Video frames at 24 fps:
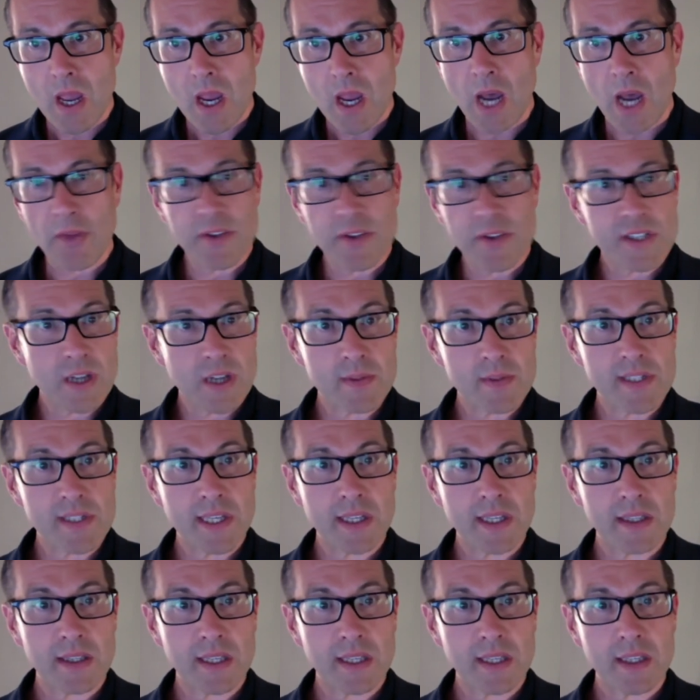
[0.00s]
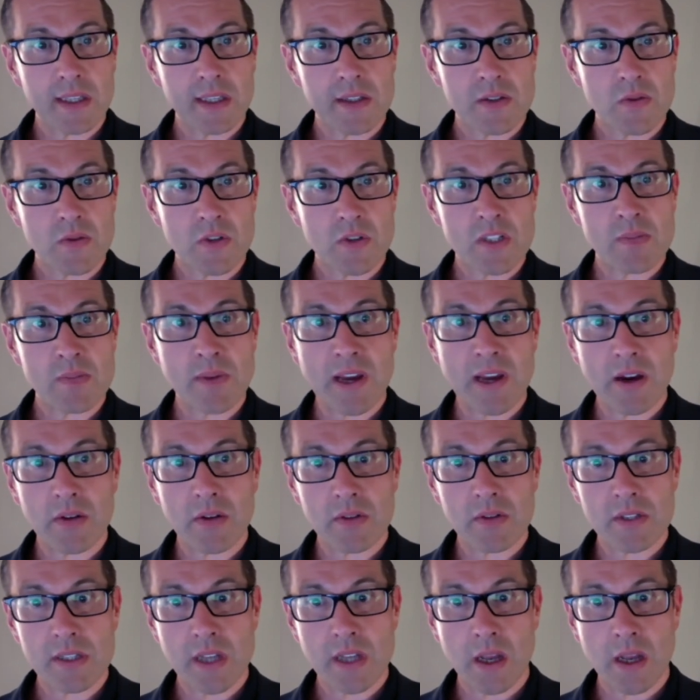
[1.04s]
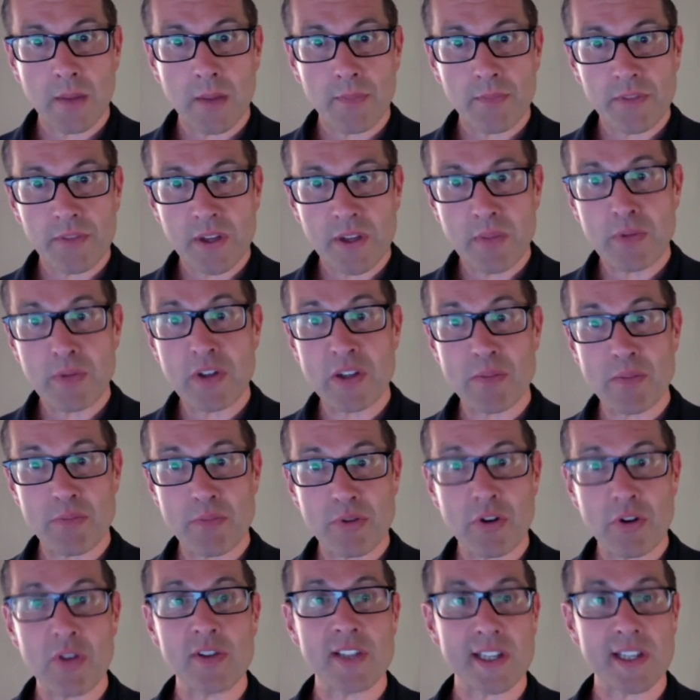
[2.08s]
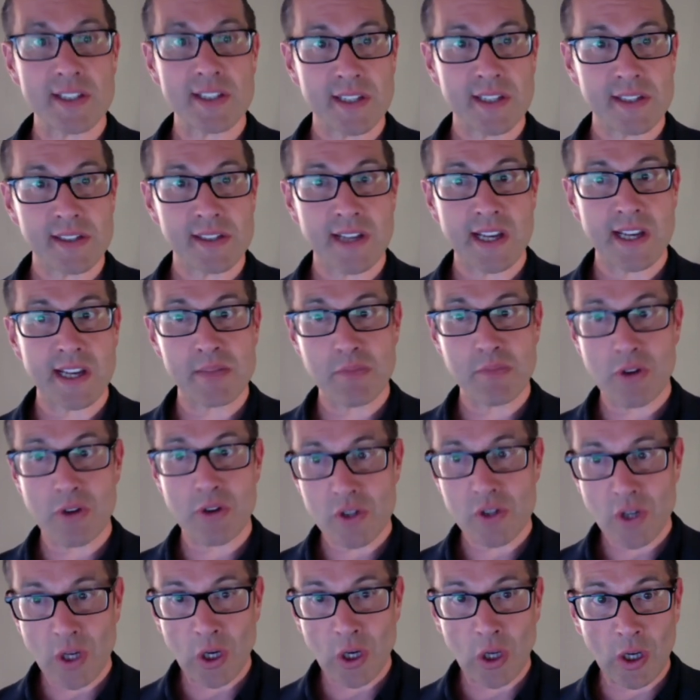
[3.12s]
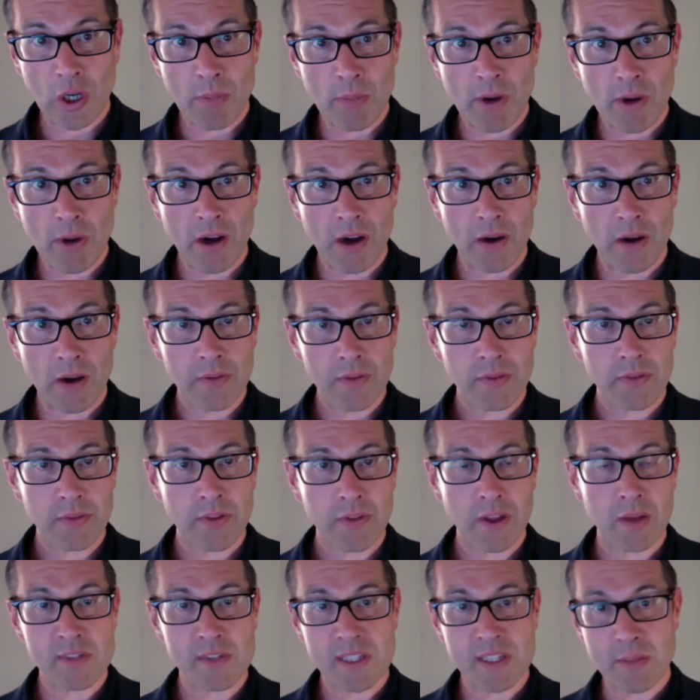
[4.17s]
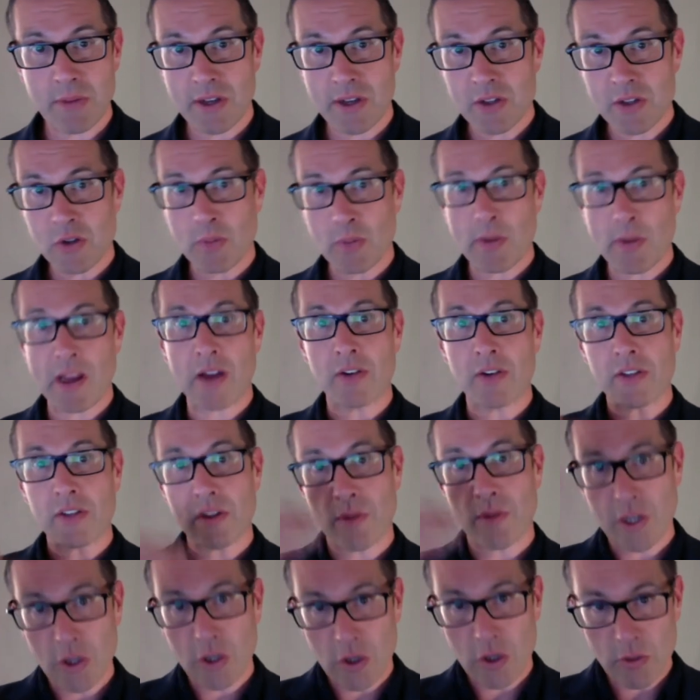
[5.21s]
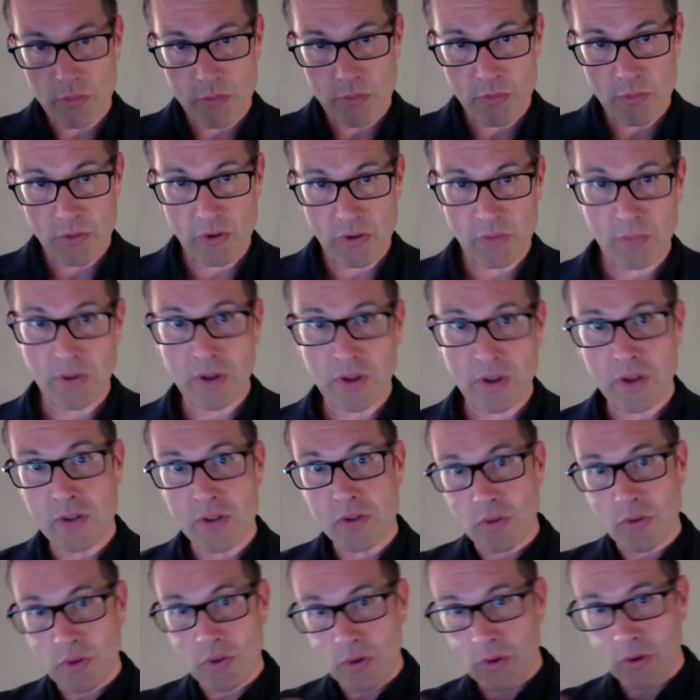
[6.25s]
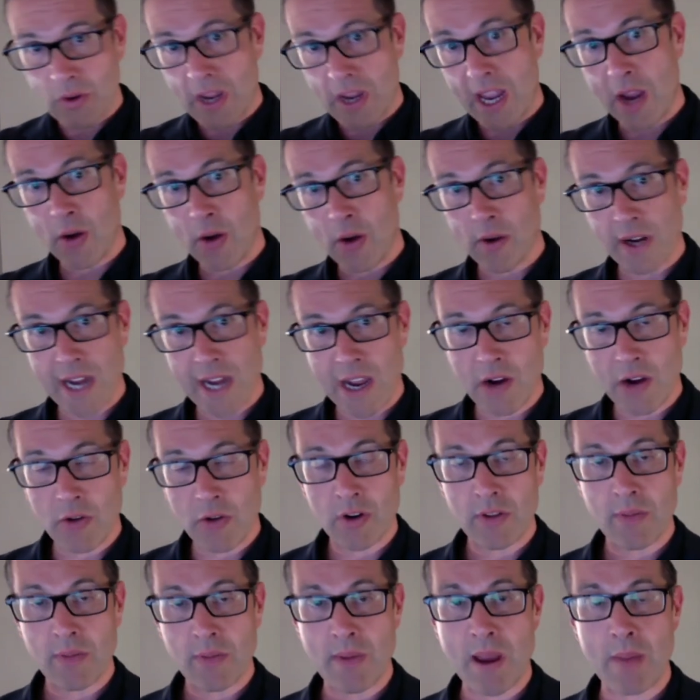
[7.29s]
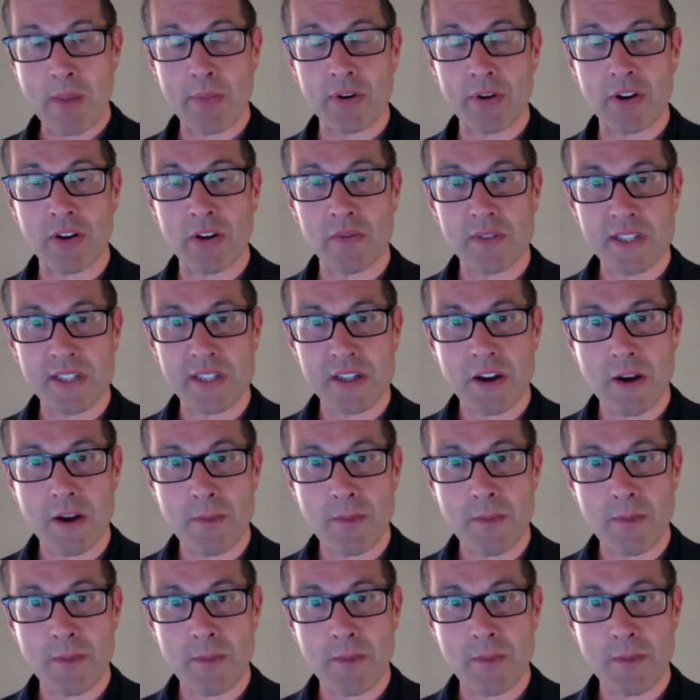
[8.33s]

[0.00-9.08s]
Other times they talked about computing processes as motion along a path, so they might talk about, you know, a loop movement or how an algorithm happened over time.